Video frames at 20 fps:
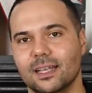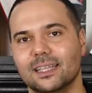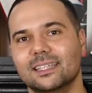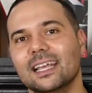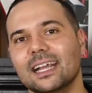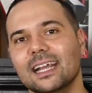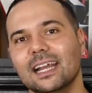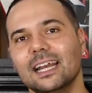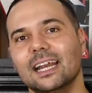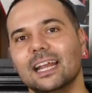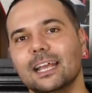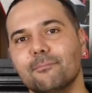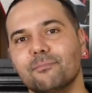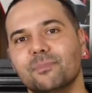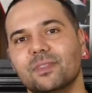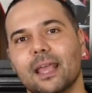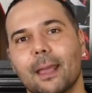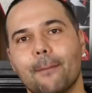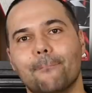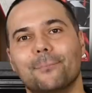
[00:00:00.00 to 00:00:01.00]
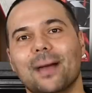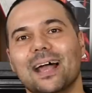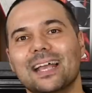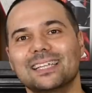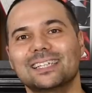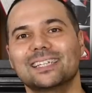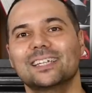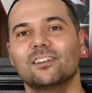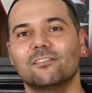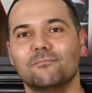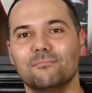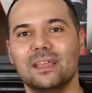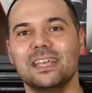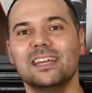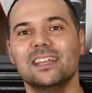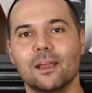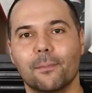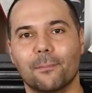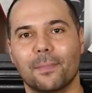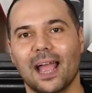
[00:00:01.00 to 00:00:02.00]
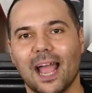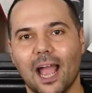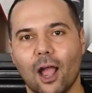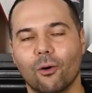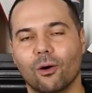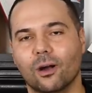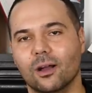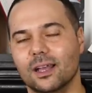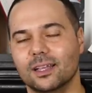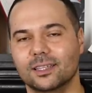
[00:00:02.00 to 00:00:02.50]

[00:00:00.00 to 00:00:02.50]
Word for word: Secondly, their bastion of media power